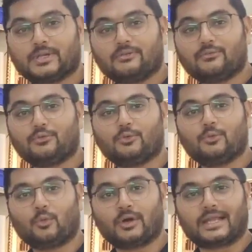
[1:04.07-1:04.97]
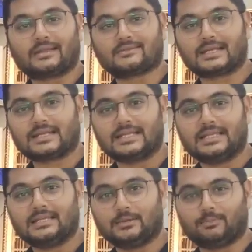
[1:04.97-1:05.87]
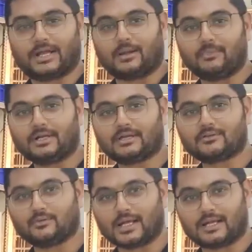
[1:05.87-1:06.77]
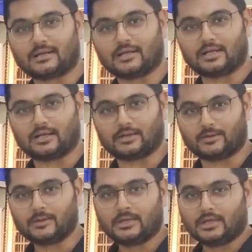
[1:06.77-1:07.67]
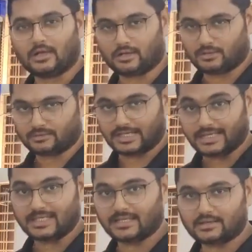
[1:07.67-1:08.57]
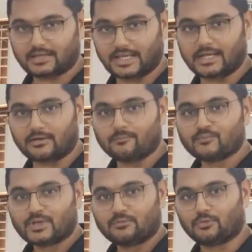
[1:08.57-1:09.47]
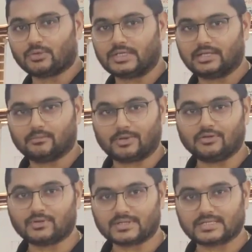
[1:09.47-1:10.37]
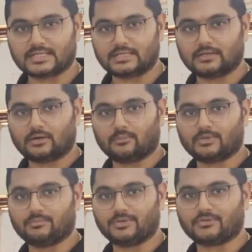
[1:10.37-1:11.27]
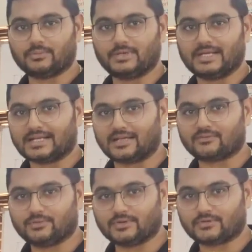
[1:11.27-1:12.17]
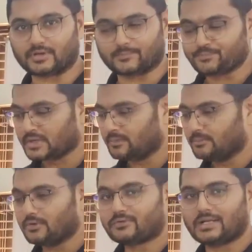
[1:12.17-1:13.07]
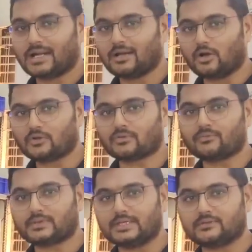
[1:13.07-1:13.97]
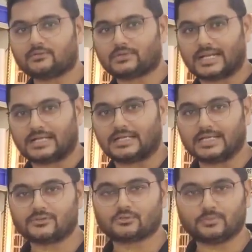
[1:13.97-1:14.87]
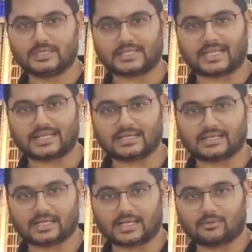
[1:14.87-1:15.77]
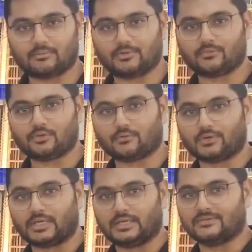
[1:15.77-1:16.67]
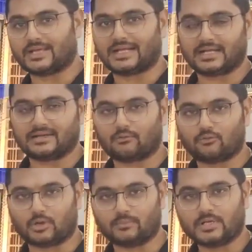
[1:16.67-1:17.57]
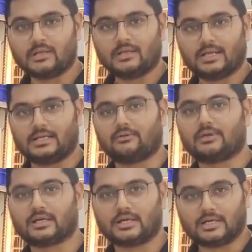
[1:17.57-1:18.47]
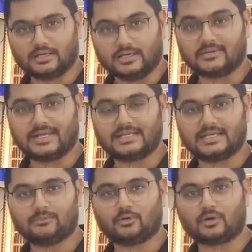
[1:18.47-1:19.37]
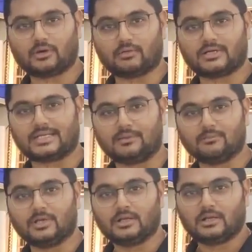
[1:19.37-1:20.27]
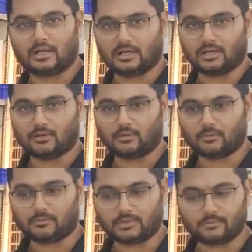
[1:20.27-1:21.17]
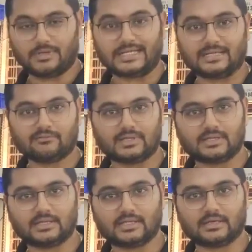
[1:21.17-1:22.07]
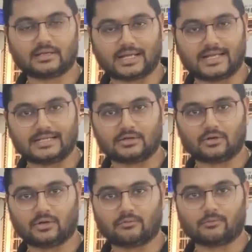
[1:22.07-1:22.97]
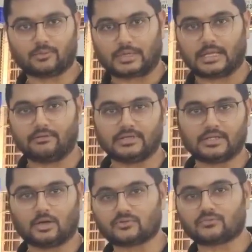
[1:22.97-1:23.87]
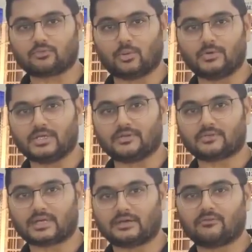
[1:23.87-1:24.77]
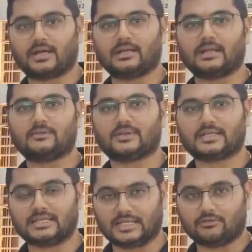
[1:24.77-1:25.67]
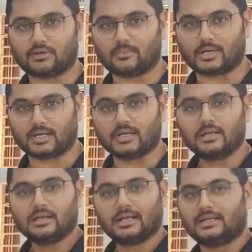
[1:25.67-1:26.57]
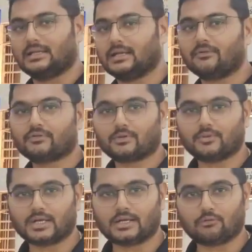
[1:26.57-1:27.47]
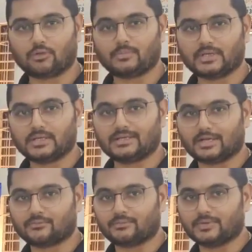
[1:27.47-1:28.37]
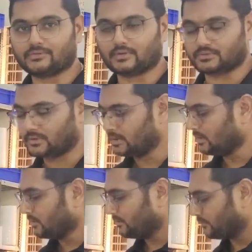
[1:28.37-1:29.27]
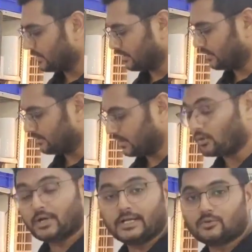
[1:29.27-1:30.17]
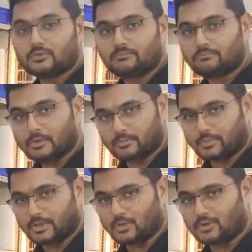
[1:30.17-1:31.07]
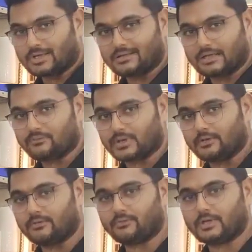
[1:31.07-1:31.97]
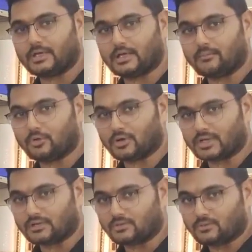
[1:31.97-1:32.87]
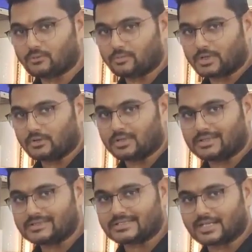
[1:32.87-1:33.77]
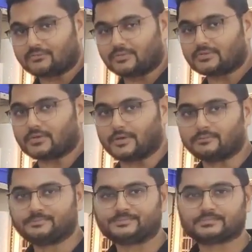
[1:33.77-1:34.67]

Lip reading: brief you what exactly the parameters we are taking care for the manufacturing of the PCBA test fixture, because there are lots of things that needs to be taken care before we design and develop, and our design team or our team meeting with the client or having the lots of communication and finalizing the requirement, and then after we are developing the test fixtures according to particular. If I am talking to particular this test fixture,